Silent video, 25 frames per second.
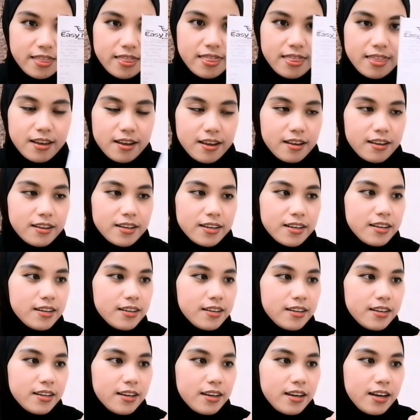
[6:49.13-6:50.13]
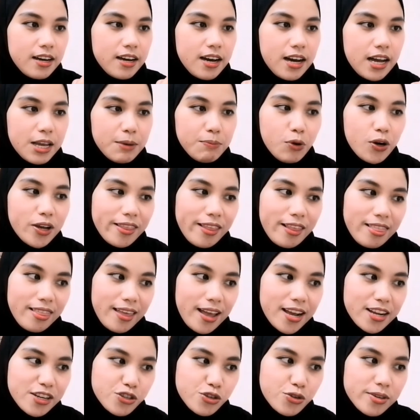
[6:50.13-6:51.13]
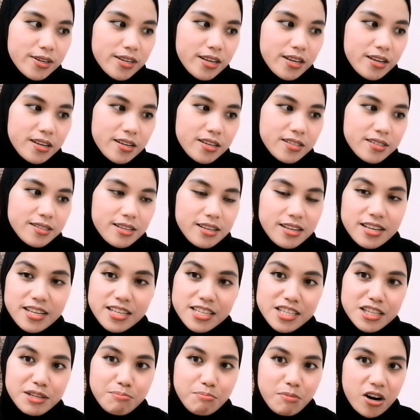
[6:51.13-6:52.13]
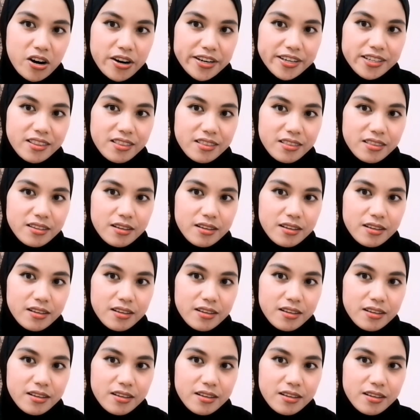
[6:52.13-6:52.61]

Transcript: Uh, I bought it actually in Easy Mart,